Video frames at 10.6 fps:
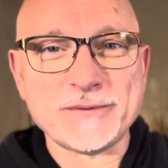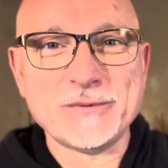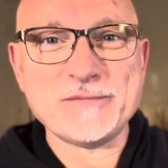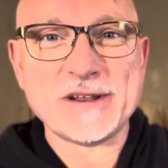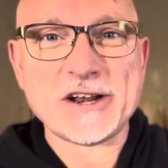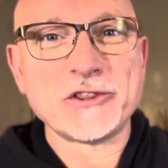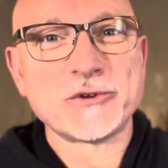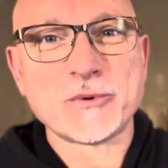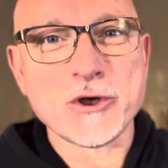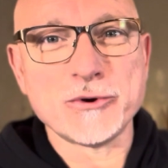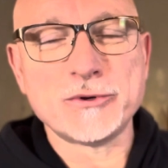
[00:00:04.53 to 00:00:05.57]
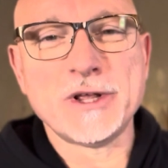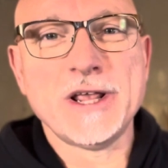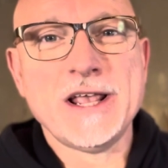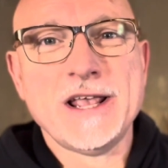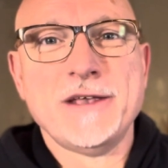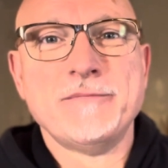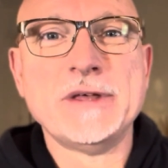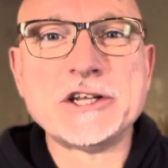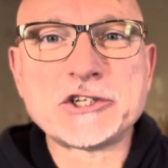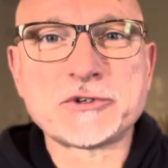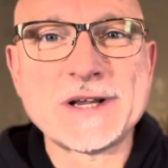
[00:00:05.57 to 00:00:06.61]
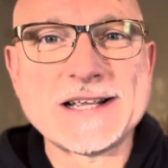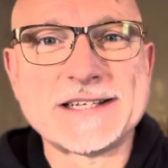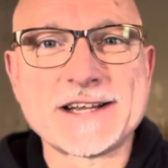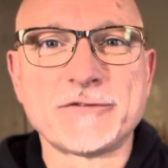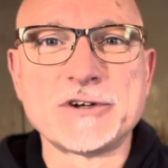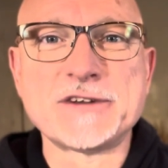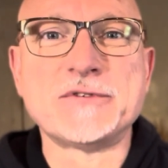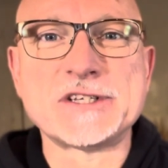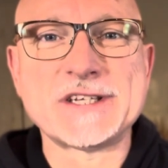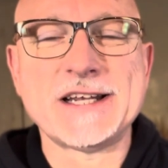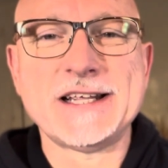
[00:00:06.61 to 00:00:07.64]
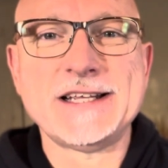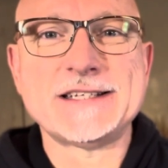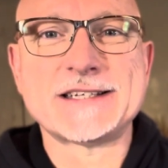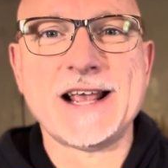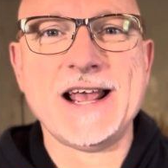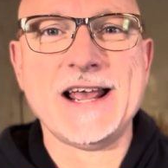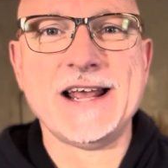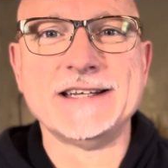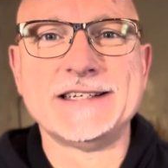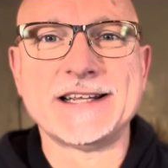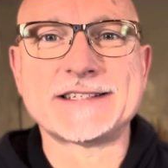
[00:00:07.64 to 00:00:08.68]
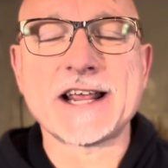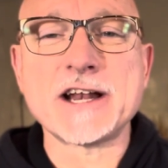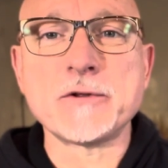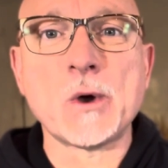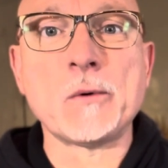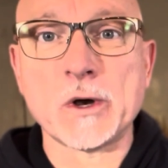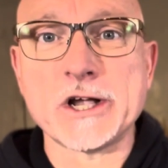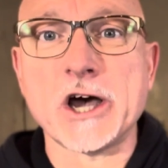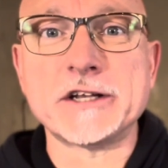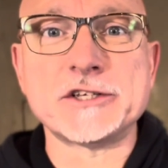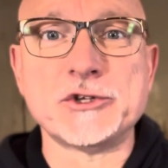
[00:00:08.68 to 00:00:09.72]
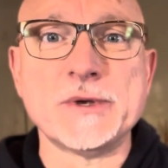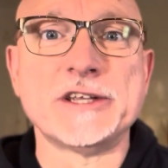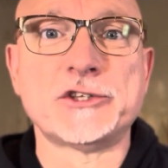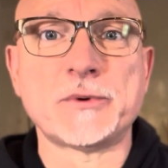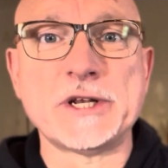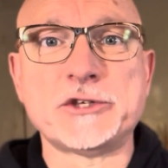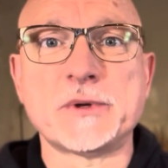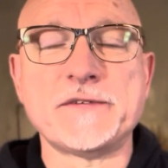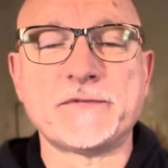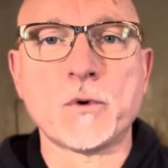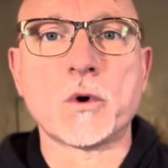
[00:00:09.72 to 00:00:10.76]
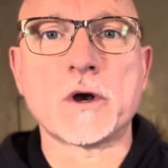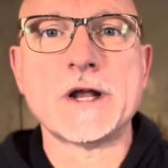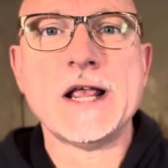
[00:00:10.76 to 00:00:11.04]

We've been on the road ministering in several different cities and excited about what God is doing in 2024.